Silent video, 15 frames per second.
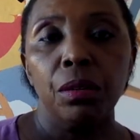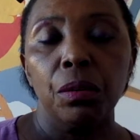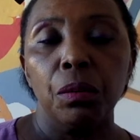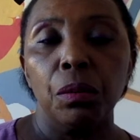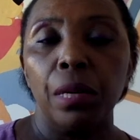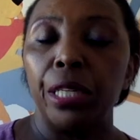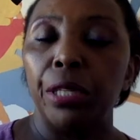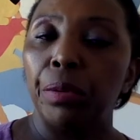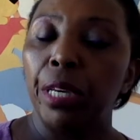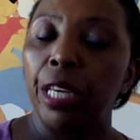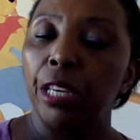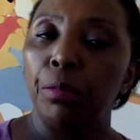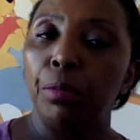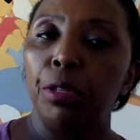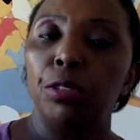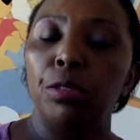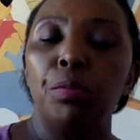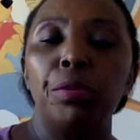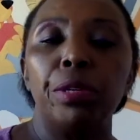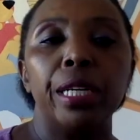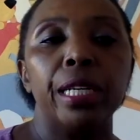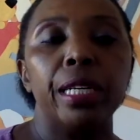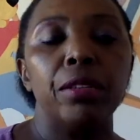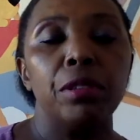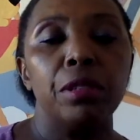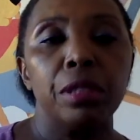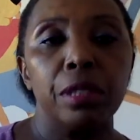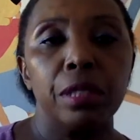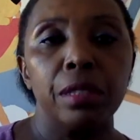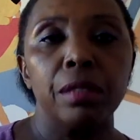Were you able to bring your
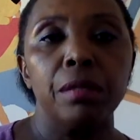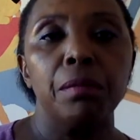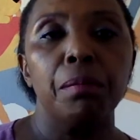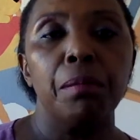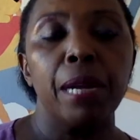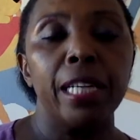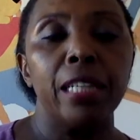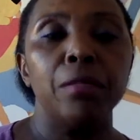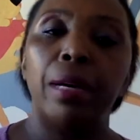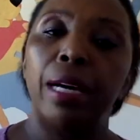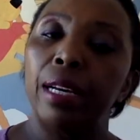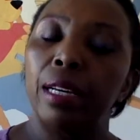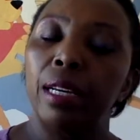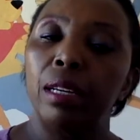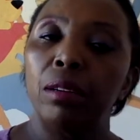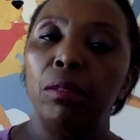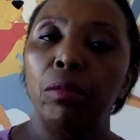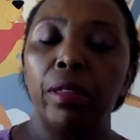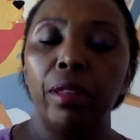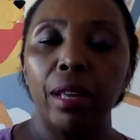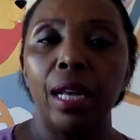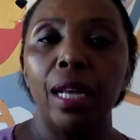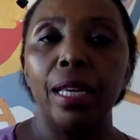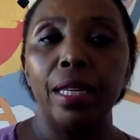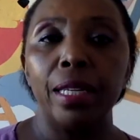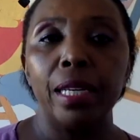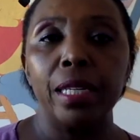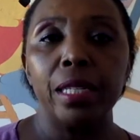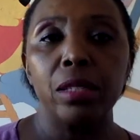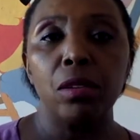mind back with
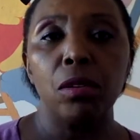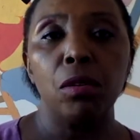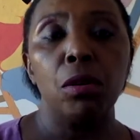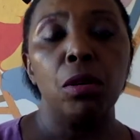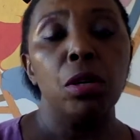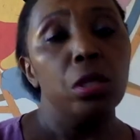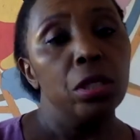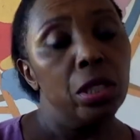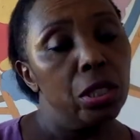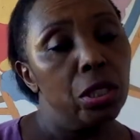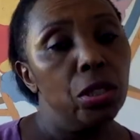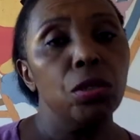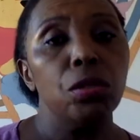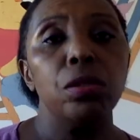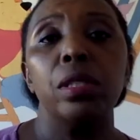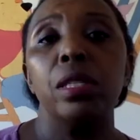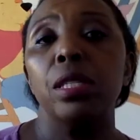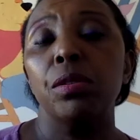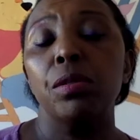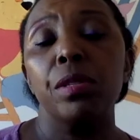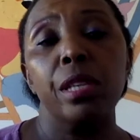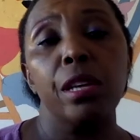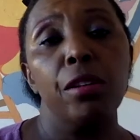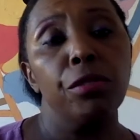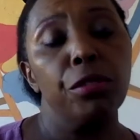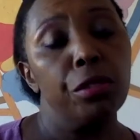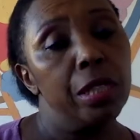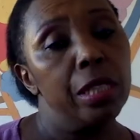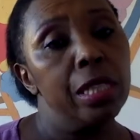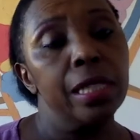kindness, or did you notice yourself
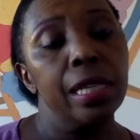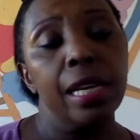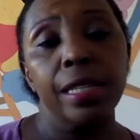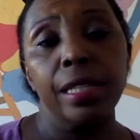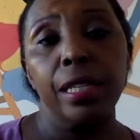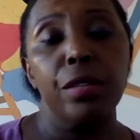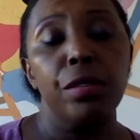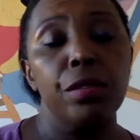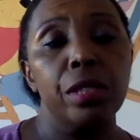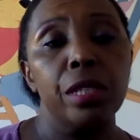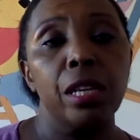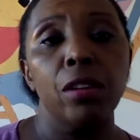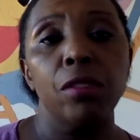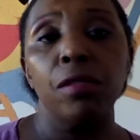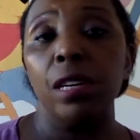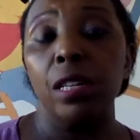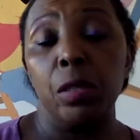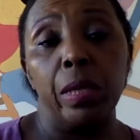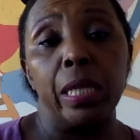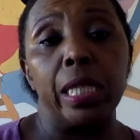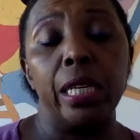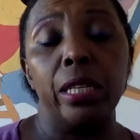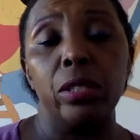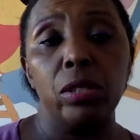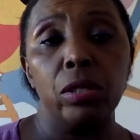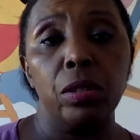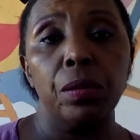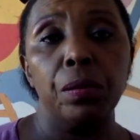criticizing yourself as you tend to?